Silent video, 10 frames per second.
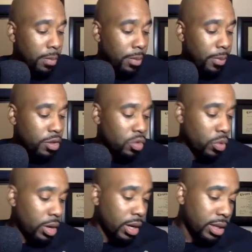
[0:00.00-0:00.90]

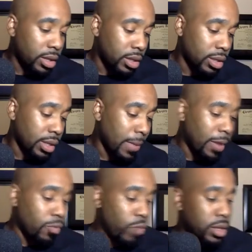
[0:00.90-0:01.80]
perpetuating systemic
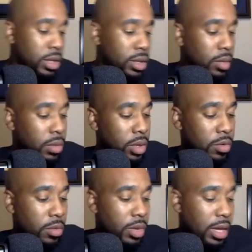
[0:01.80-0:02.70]
racism and
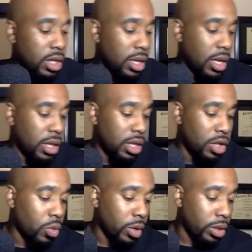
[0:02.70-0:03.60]
discrimination in the
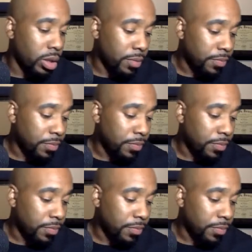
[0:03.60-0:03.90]
U.S.